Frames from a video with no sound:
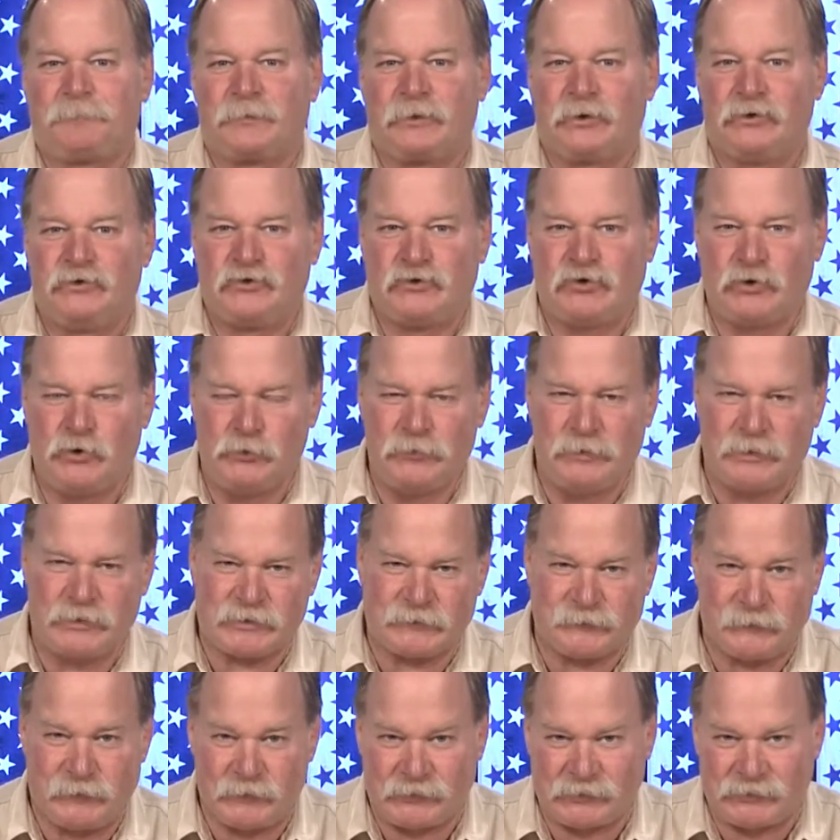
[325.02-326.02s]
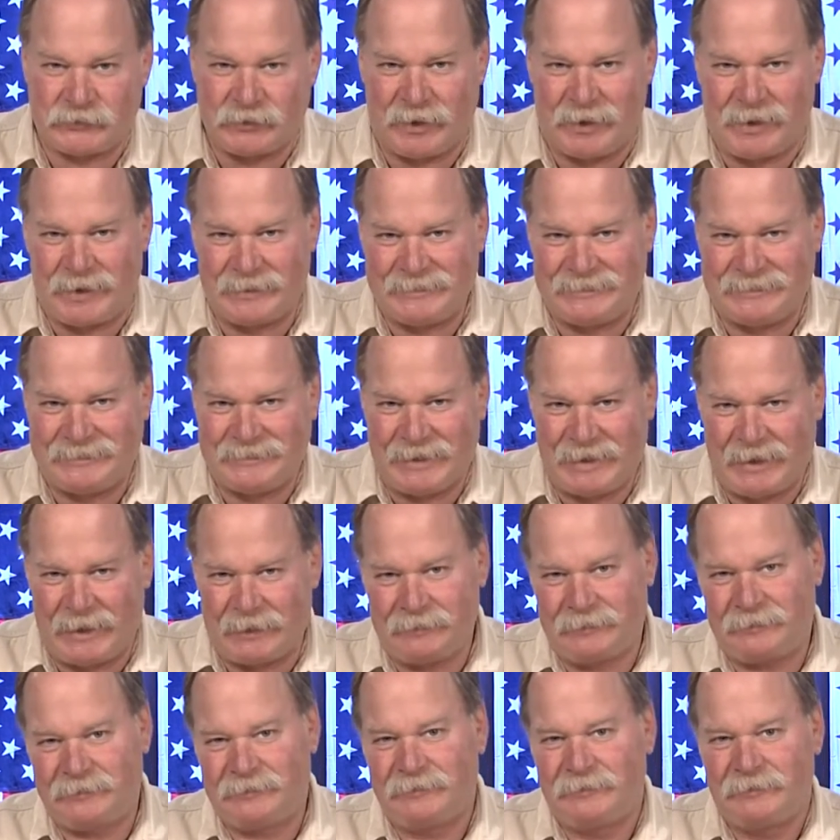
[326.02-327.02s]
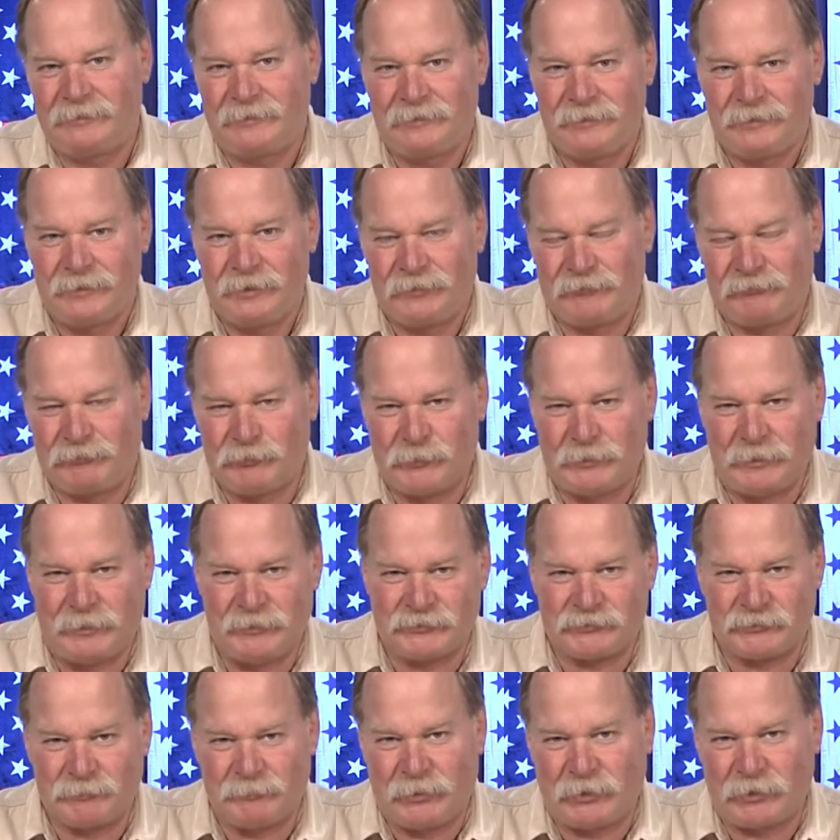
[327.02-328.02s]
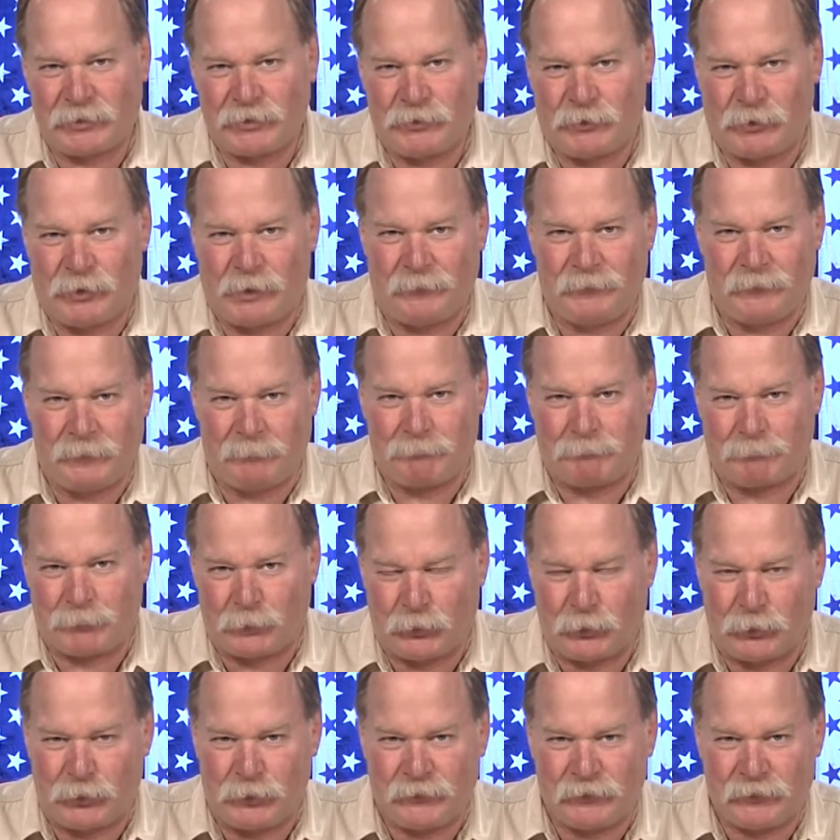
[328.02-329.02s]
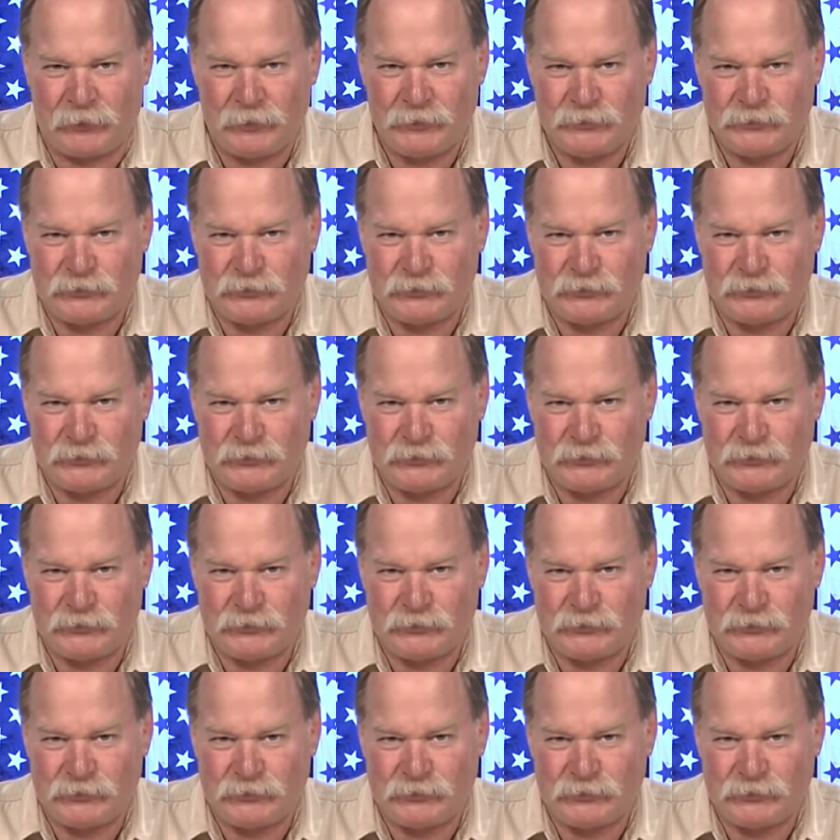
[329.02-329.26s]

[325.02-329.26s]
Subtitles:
to this facade debt through an instrument called the birth